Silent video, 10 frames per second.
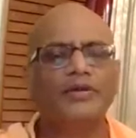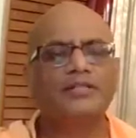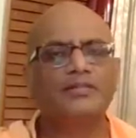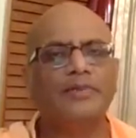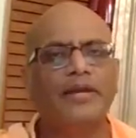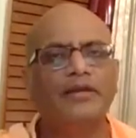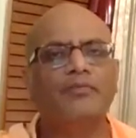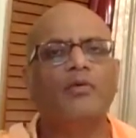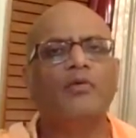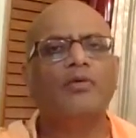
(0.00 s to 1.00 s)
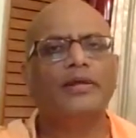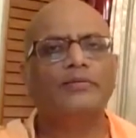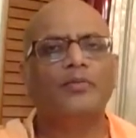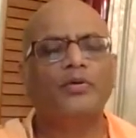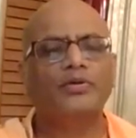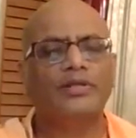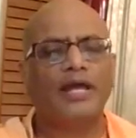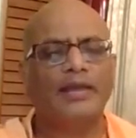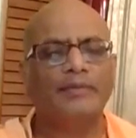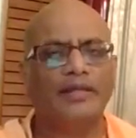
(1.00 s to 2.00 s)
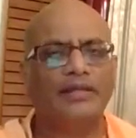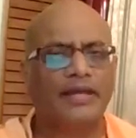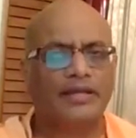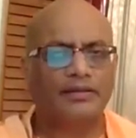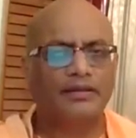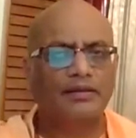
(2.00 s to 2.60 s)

can spend more and more time in that.